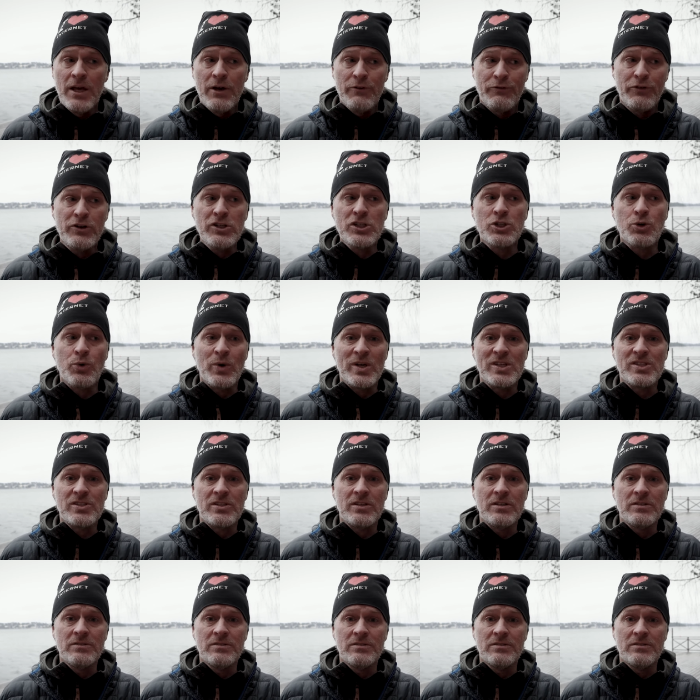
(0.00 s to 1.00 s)
First
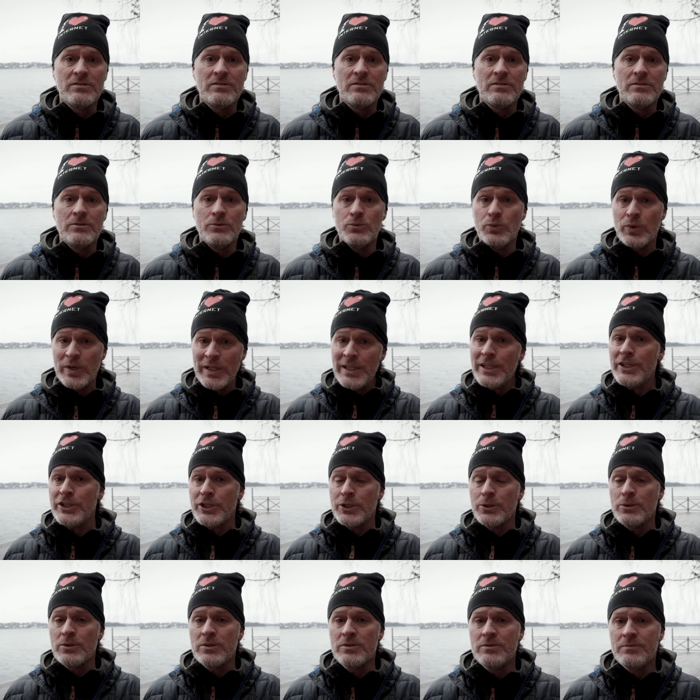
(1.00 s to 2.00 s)
question Will
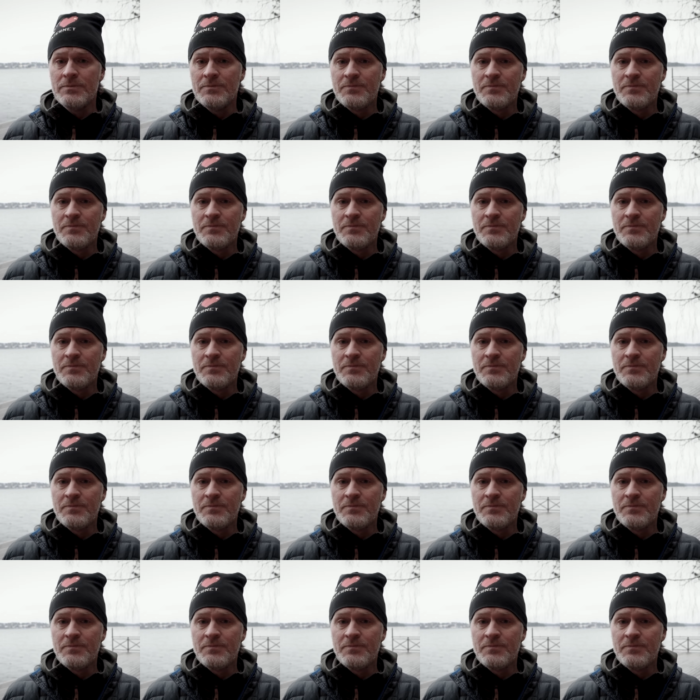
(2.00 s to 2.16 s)
you,